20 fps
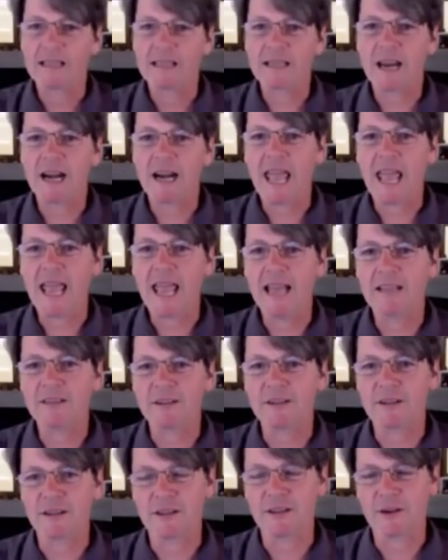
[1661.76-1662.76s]
It's not an
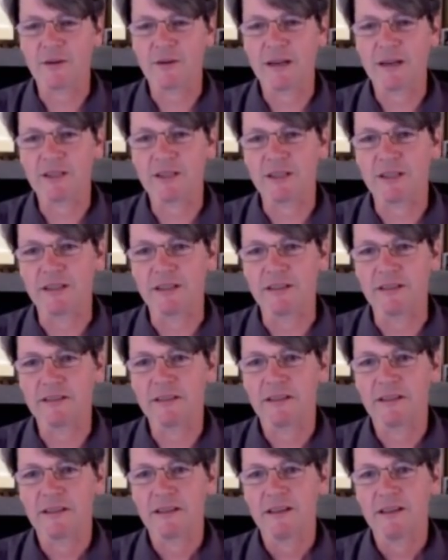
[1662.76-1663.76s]
answer to the
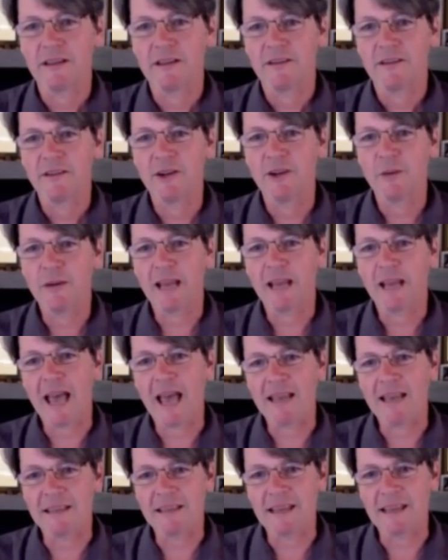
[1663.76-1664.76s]
questions. Nobody
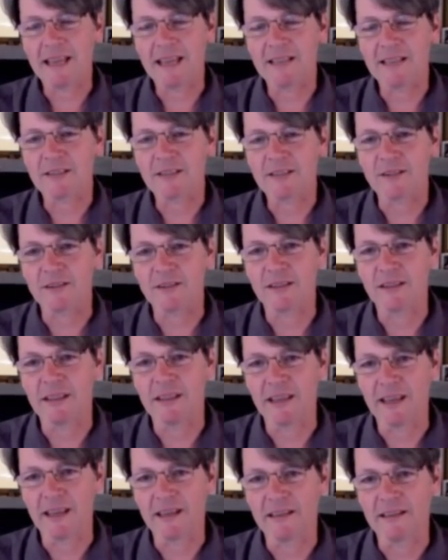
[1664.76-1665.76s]
has any answers
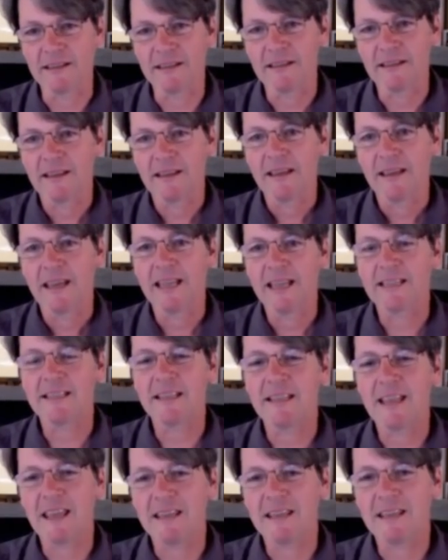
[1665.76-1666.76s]
in the end.
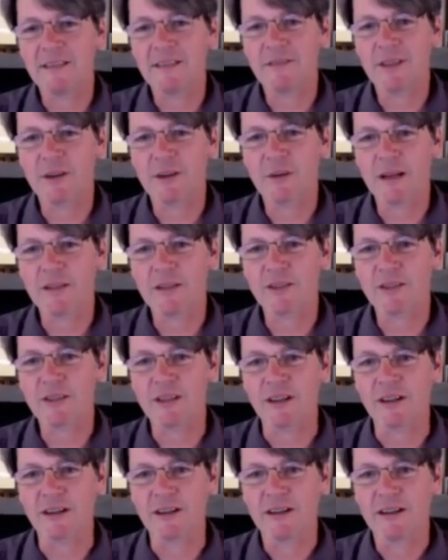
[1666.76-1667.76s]
It's the end of the
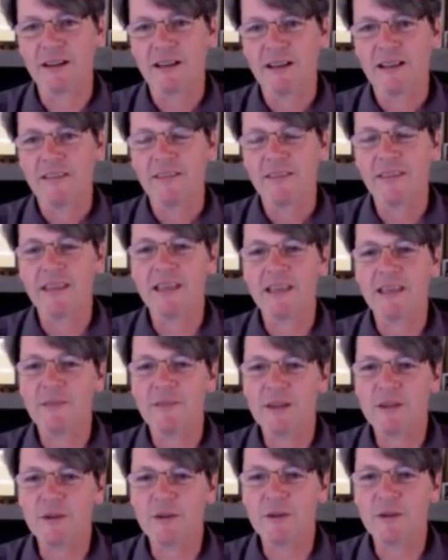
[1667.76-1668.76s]
questioner. The
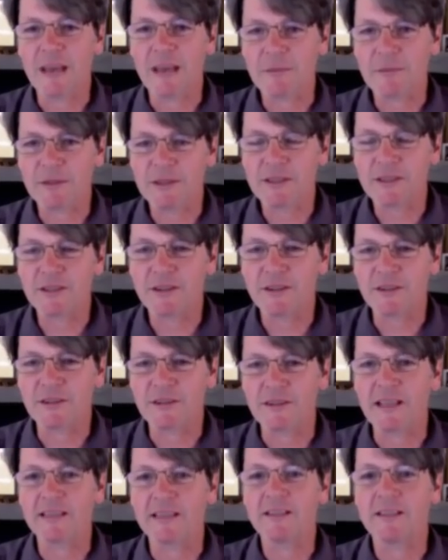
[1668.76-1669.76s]
individual is absolutely
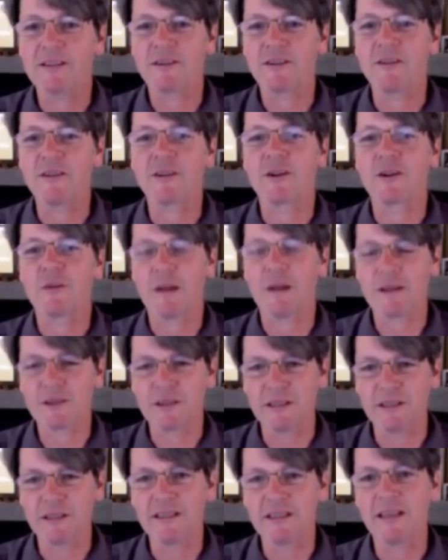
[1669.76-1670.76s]
certain that there are certain
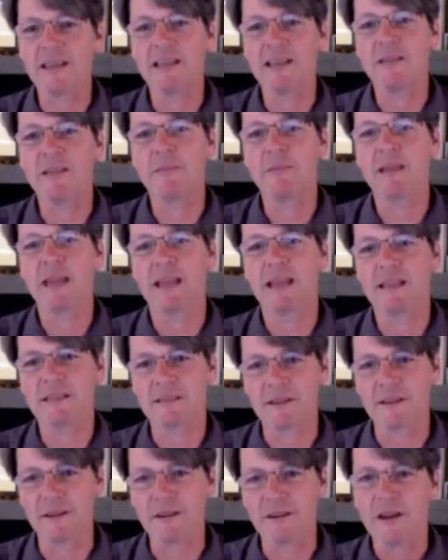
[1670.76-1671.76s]
questions that need to be
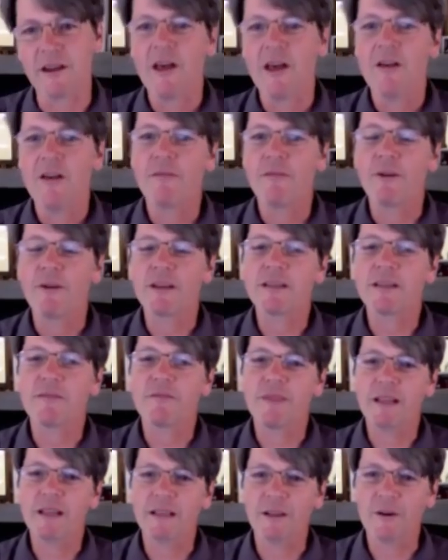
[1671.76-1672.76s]
answered for it
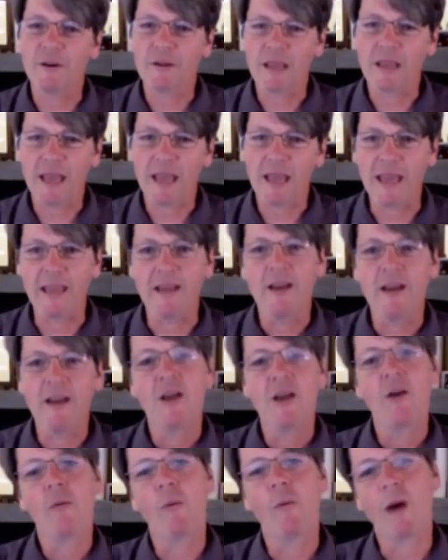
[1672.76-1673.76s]
to feel okay.
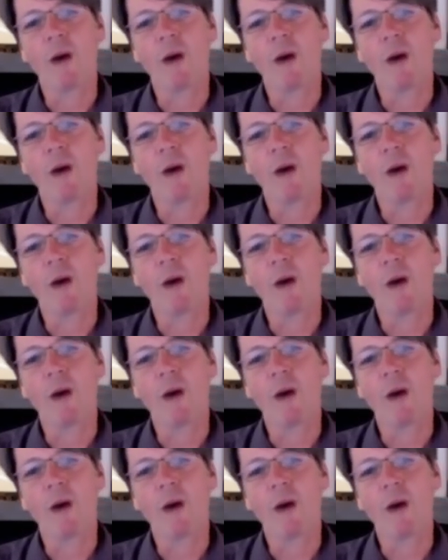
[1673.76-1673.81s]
